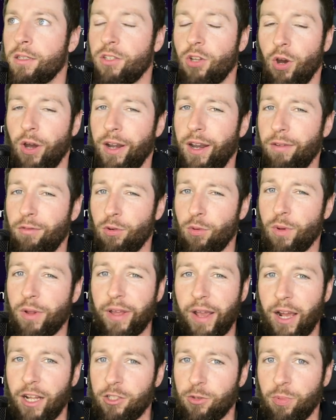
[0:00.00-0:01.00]
So I never
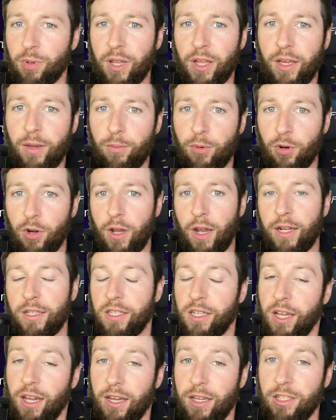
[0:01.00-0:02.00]
really got to play Budokai
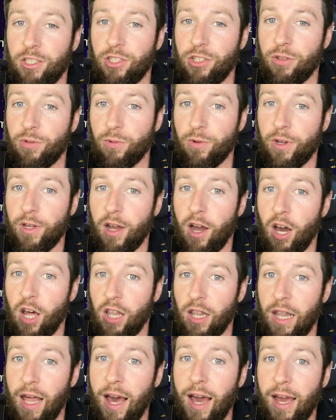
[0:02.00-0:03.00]
Tenkaichi 3
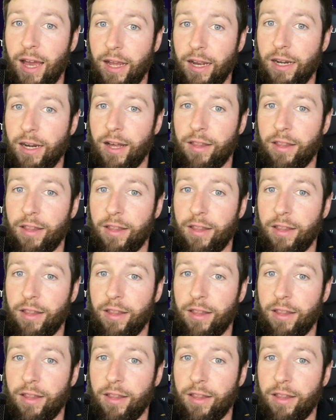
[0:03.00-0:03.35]
online.